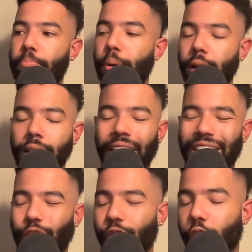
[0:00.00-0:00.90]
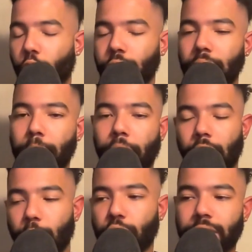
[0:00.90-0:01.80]
put like a Valdi
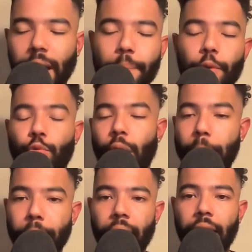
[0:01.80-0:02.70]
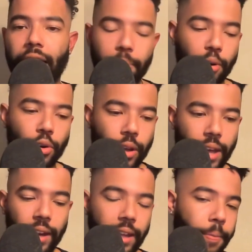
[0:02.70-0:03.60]
Montgomery type right behind Merrill
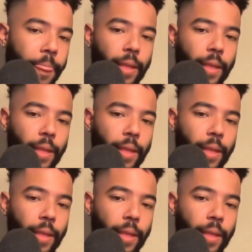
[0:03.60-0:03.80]
Kelly,